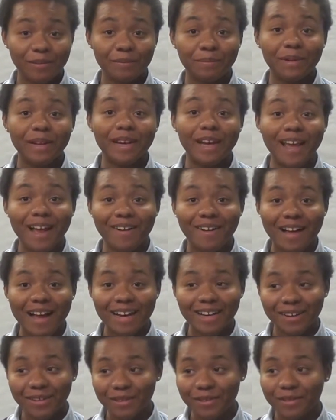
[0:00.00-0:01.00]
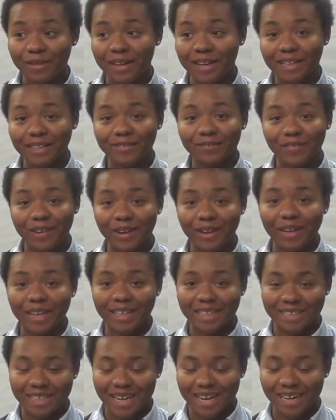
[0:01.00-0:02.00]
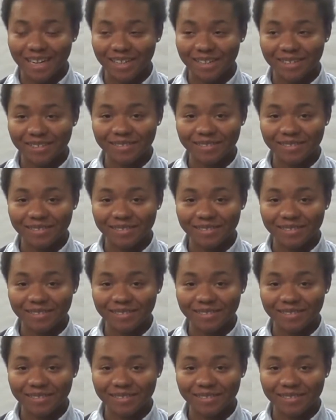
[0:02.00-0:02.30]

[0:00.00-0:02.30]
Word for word: But yes. now I do, and it's very exciting.